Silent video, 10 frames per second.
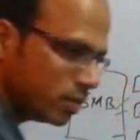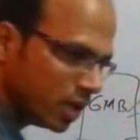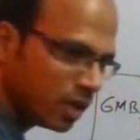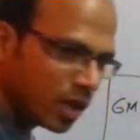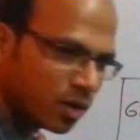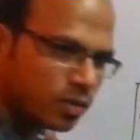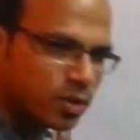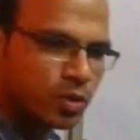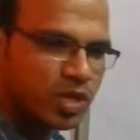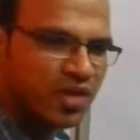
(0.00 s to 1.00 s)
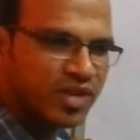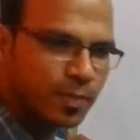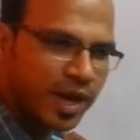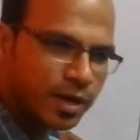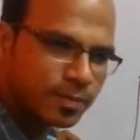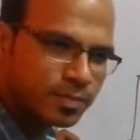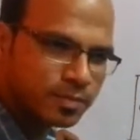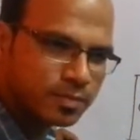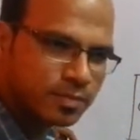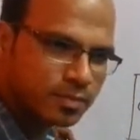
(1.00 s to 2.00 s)
Till now you don't have any backup.
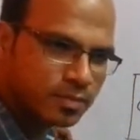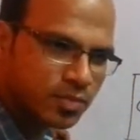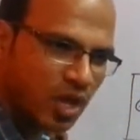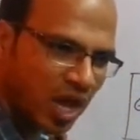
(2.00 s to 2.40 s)
You